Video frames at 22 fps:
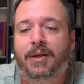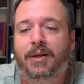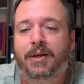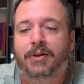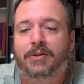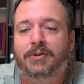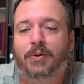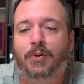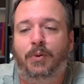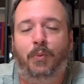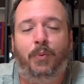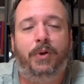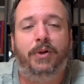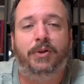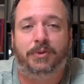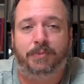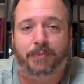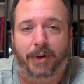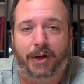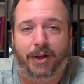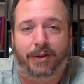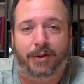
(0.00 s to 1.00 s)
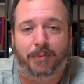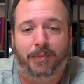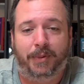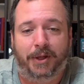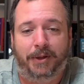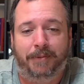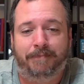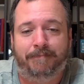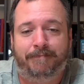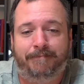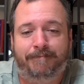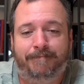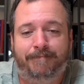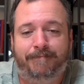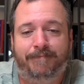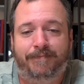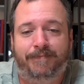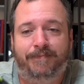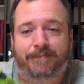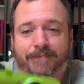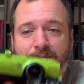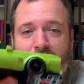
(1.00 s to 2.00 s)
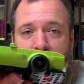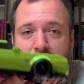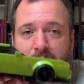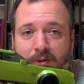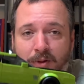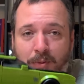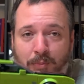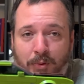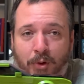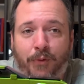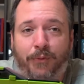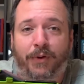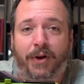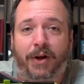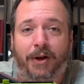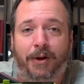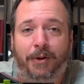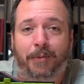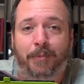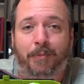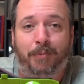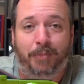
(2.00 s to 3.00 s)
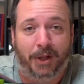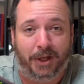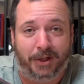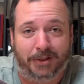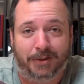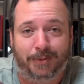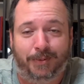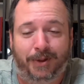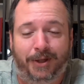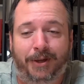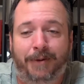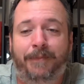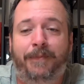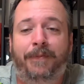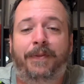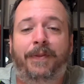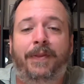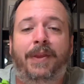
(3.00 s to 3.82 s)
So the wheels bother me. The profile bugs me.